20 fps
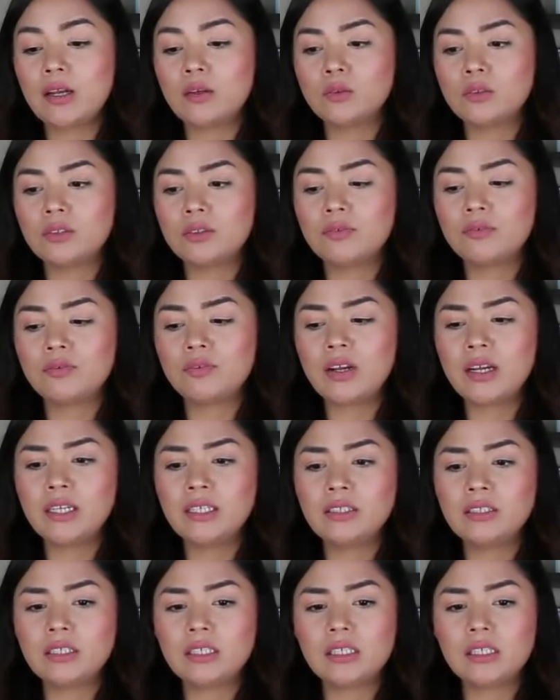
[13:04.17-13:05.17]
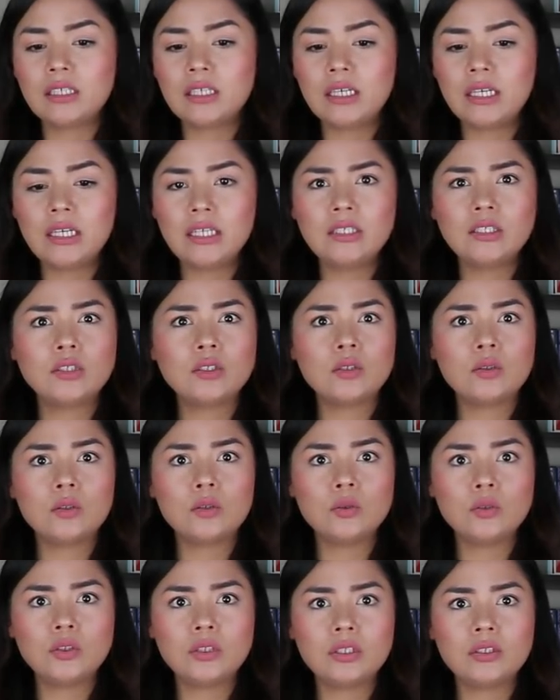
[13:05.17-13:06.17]
out, find a
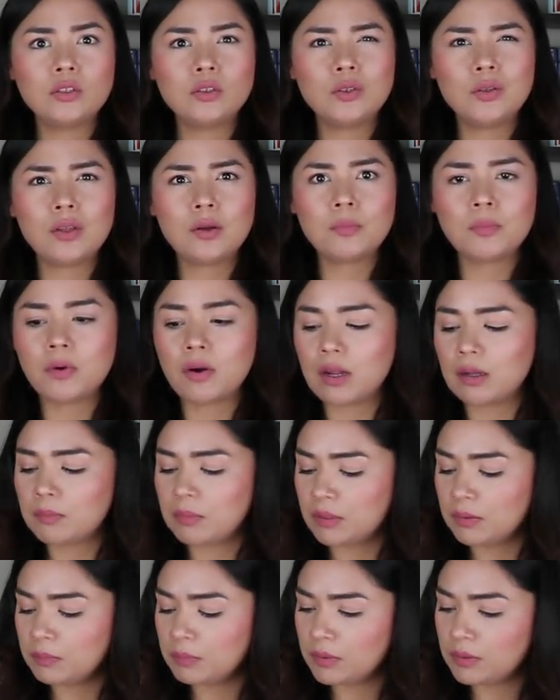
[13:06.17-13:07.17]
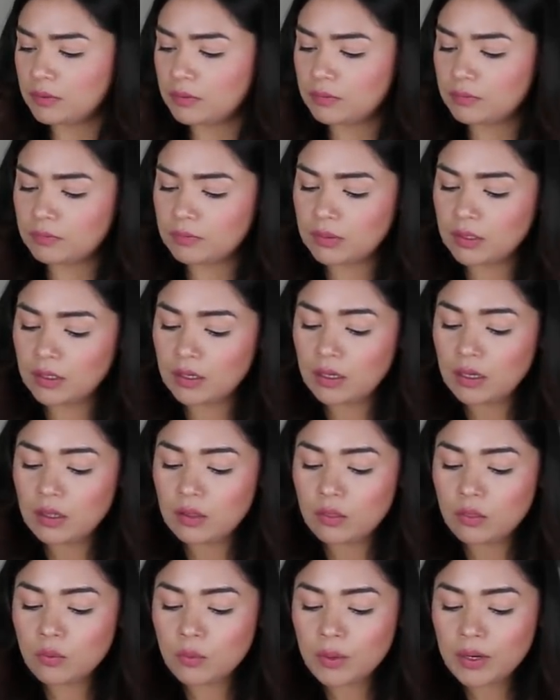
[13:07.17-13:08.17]
solution to their problems.
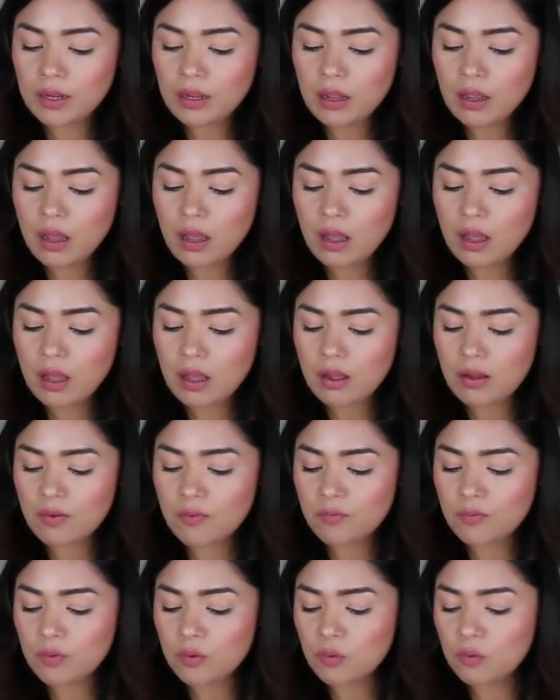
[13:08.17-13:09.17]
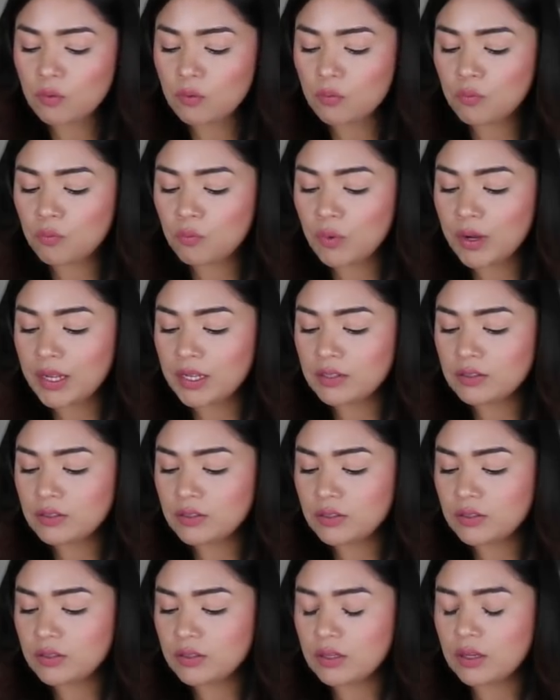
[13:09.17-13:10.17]
Three of
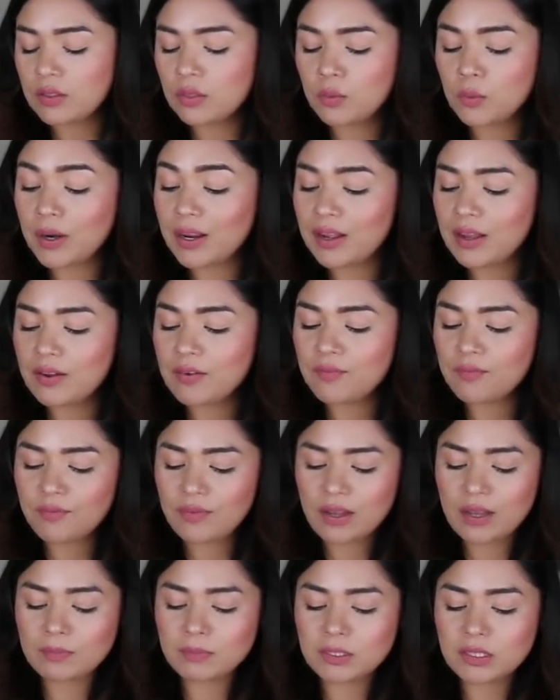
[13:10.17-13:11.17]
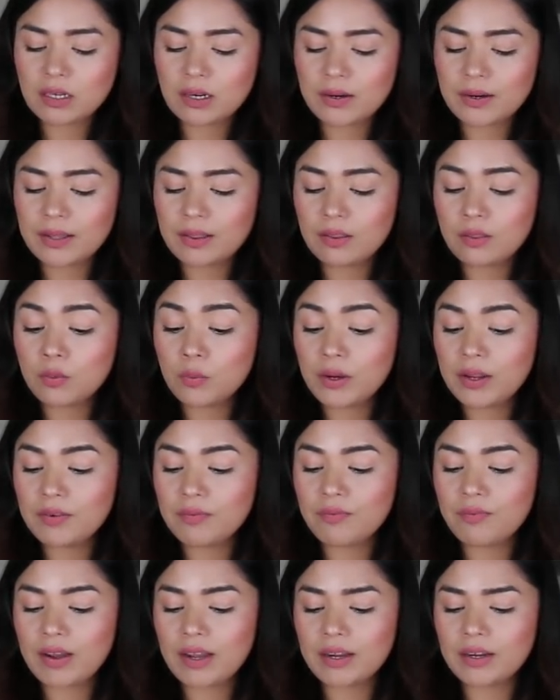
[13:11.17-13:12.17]
Winds Three of, I'm sorry, the Three
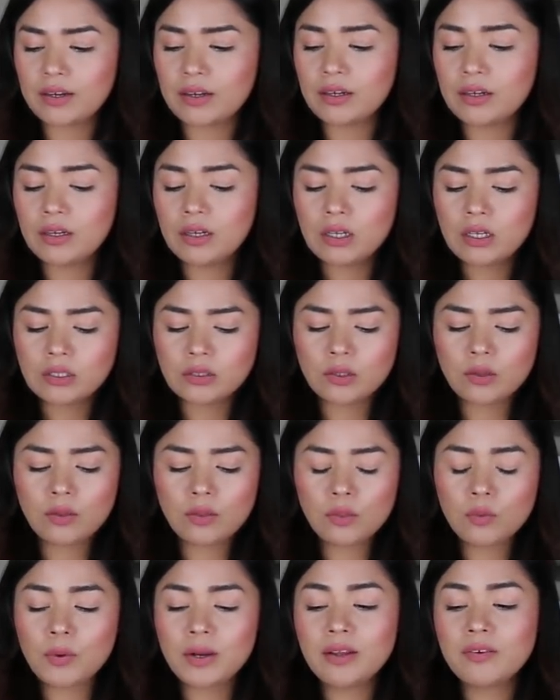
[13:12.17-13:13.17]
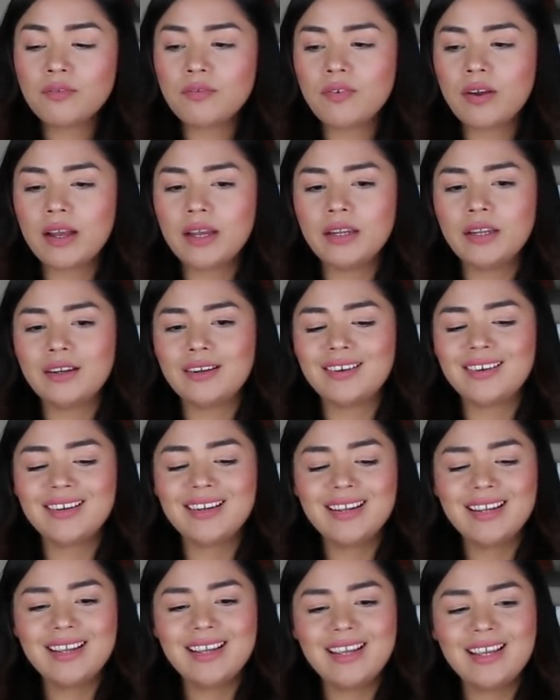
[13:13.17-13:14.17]
of Fire. So the Three of Fire
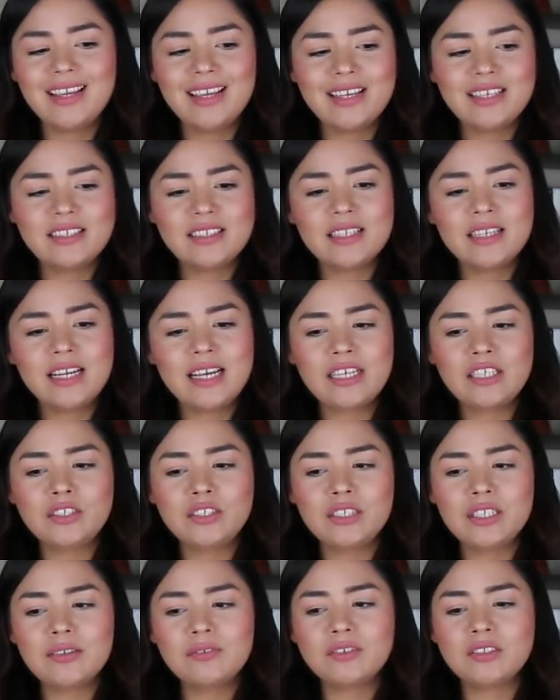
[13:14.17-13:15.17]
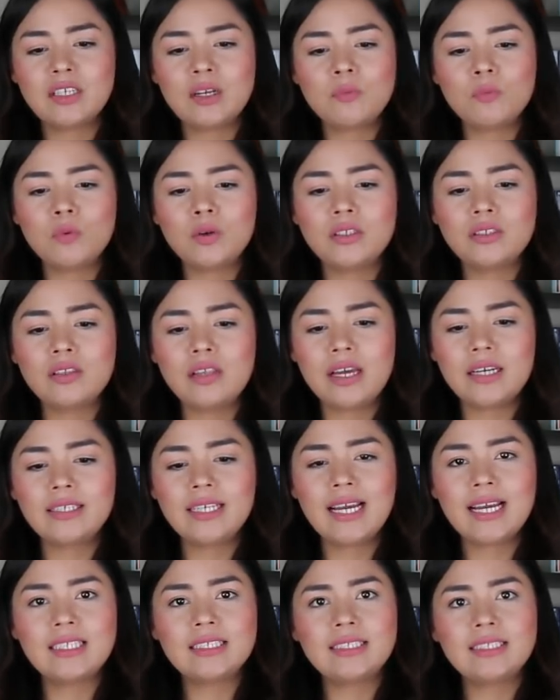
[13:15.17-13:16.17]
is an energy of someone that
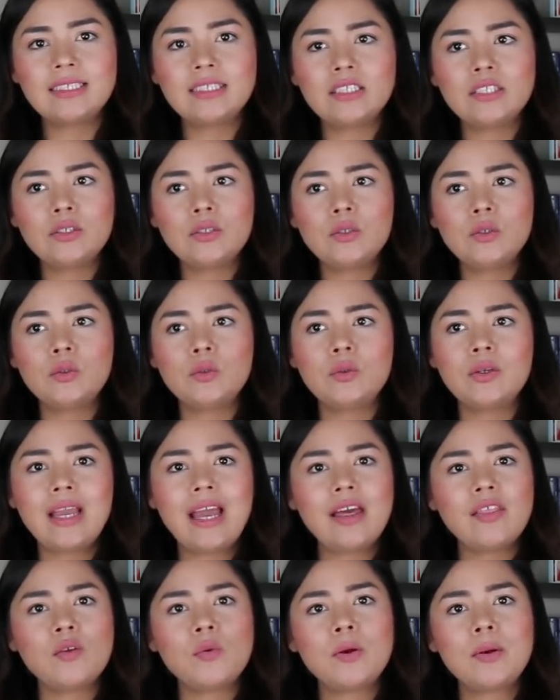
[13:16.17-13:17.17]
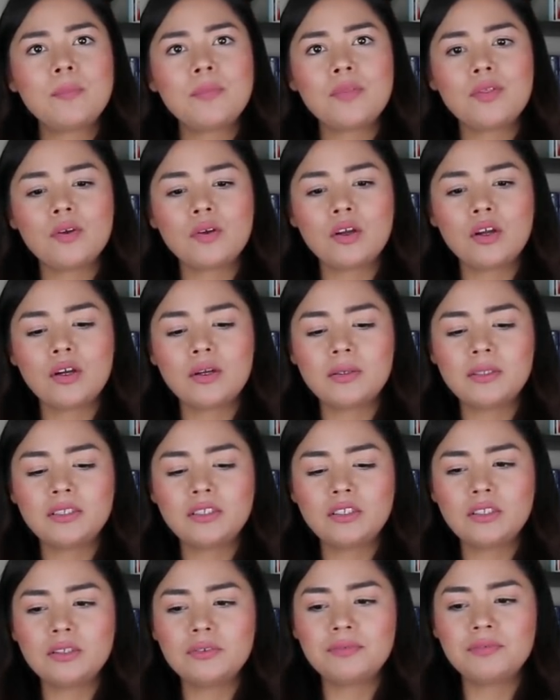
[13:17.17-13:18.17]
has to gather up the
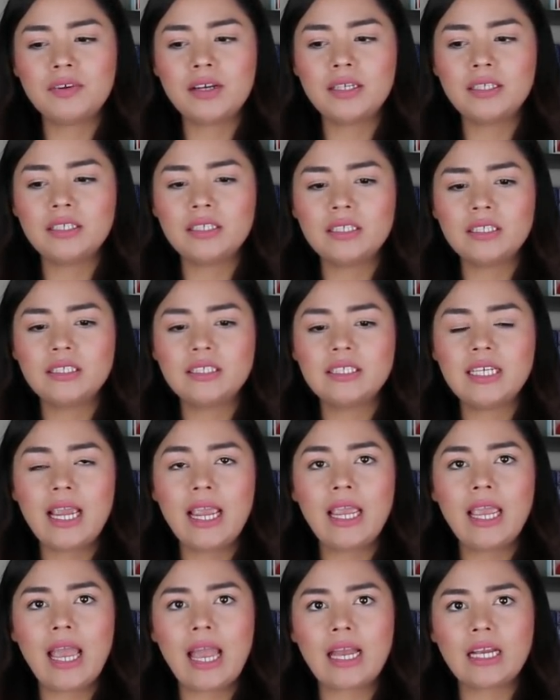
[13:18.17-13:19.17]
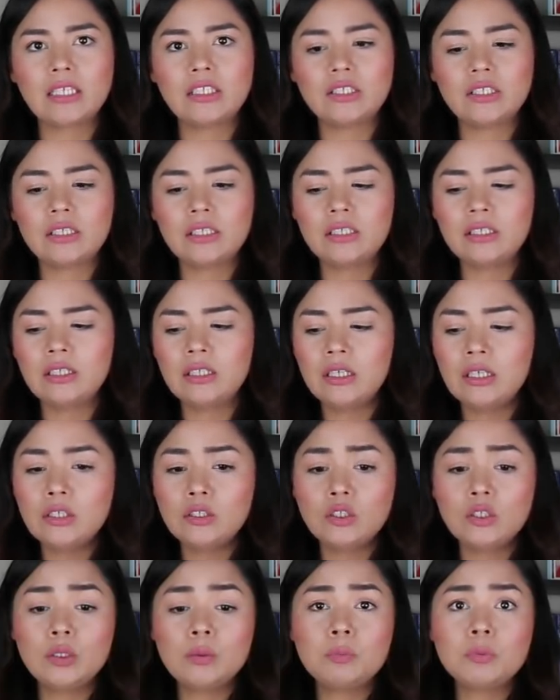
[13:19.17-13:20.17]
courage to finally take action,
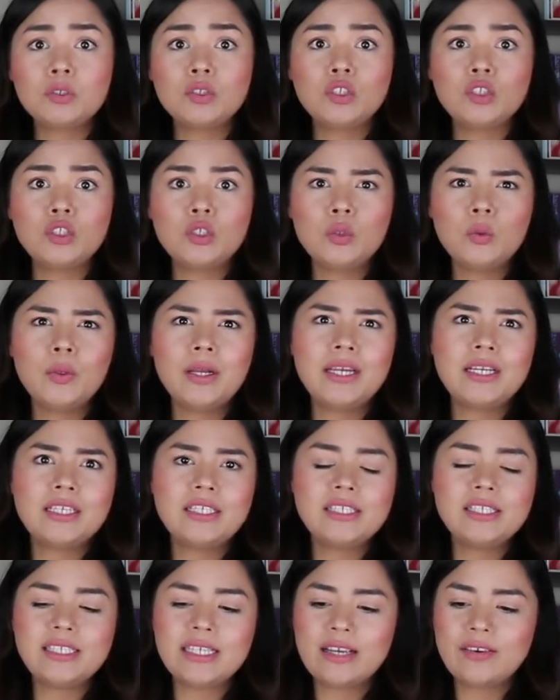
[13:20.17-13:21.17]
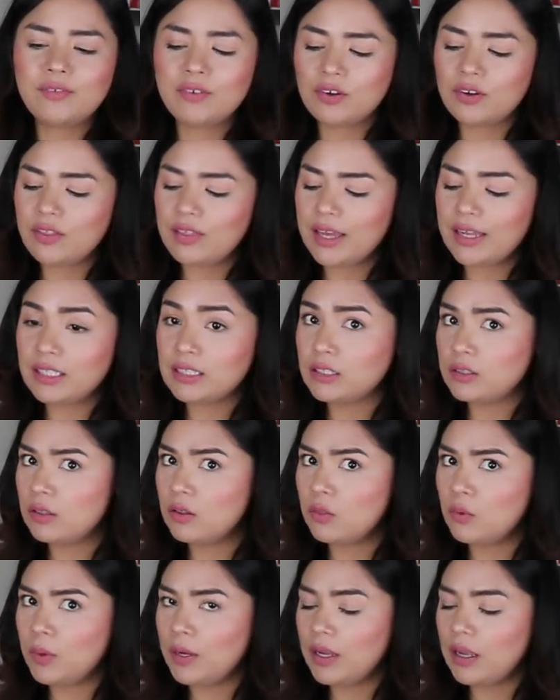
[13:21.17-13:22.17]
to pursue an endeavor. That is
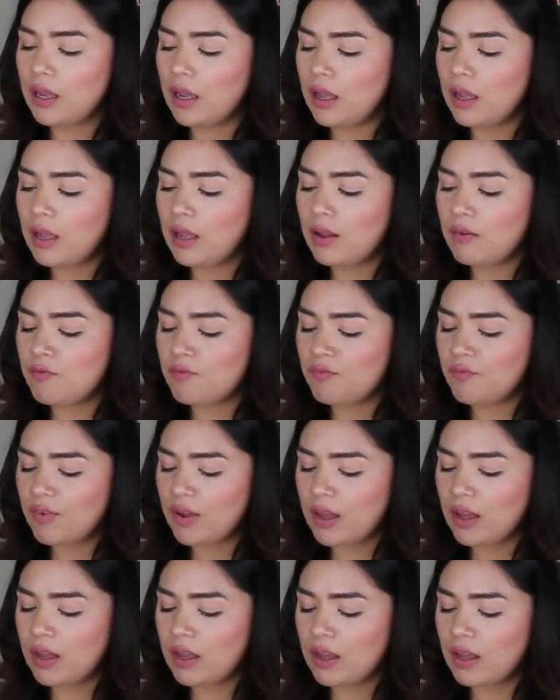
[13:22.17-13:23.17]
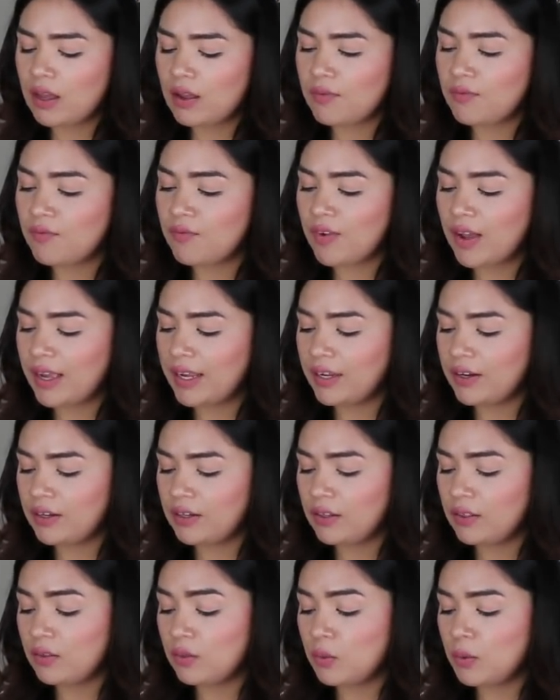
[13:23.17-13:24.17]
the Three of uh,
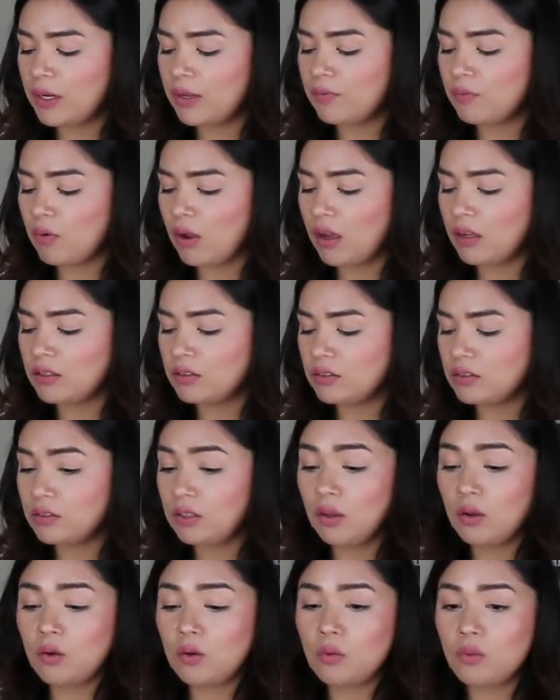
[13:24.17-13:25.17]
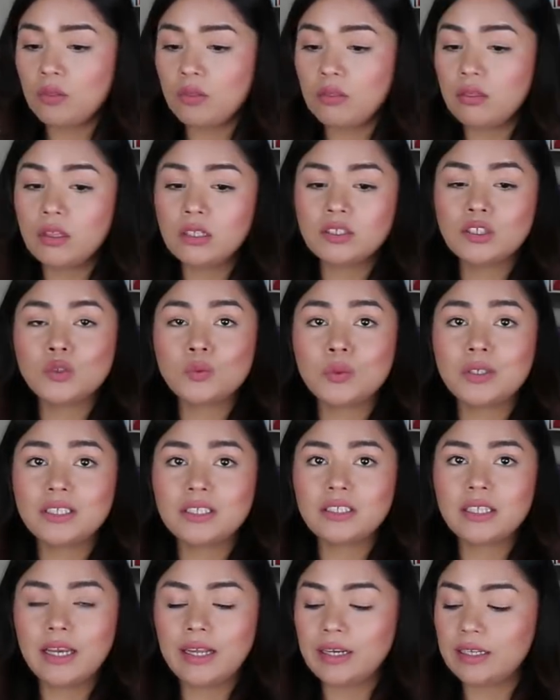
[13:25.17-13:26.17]
Fire, the Three of Wands. So this is where
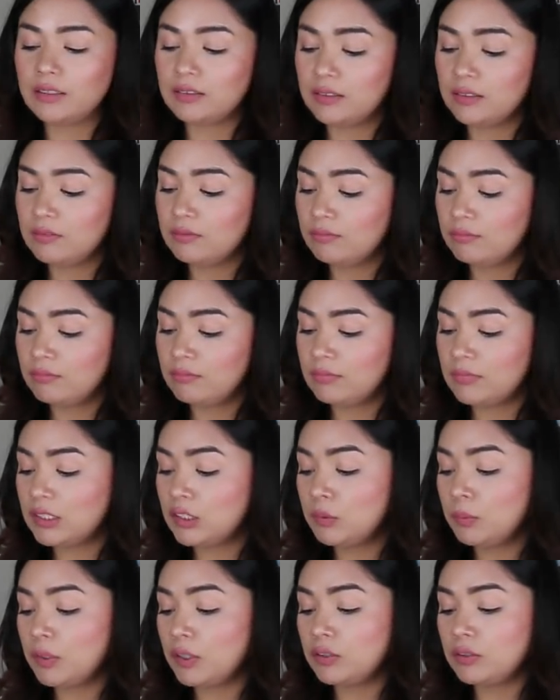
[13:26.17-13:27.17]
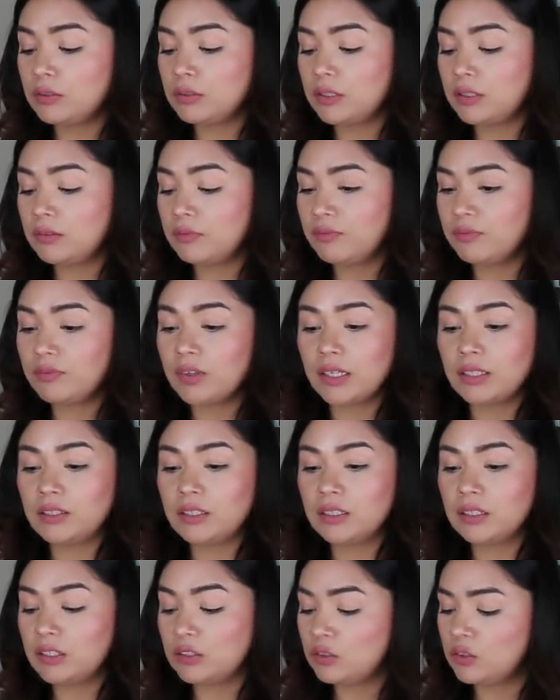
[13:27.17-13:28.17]
it's headed. This person
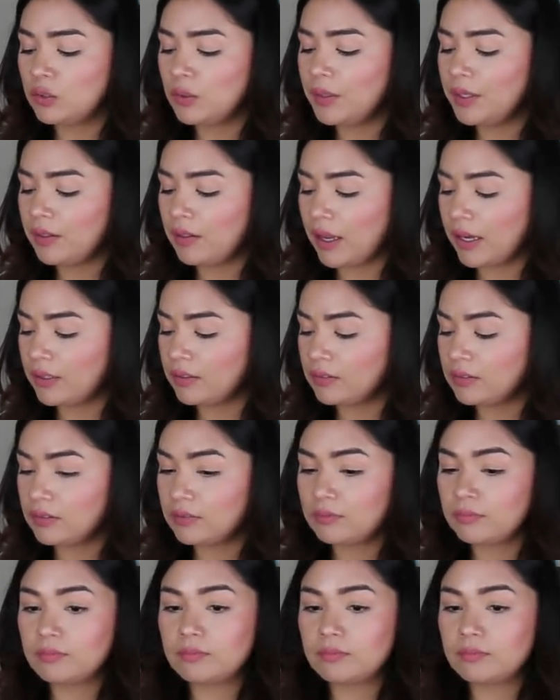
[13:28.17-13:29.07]
finally doing that.